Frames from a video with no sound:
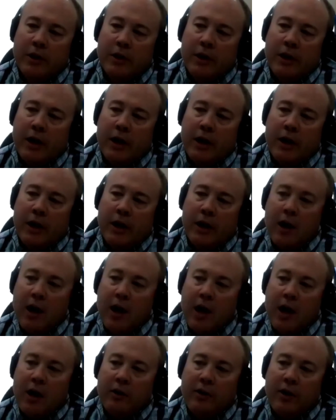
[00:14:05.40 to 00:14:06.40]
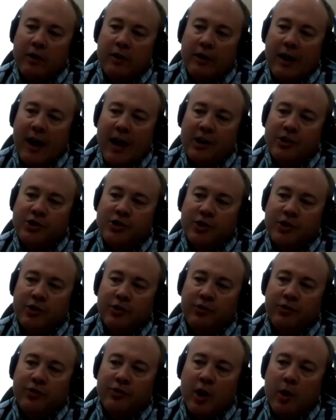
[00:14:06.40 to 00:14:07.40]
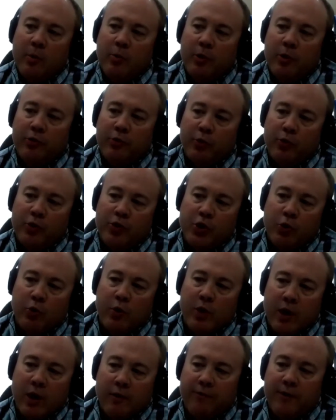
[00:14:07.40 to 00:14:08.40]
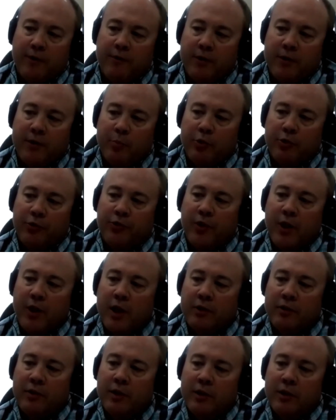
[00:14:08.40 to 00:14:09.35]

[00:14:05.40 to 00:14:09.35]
And then last year's numbers were showing a 50%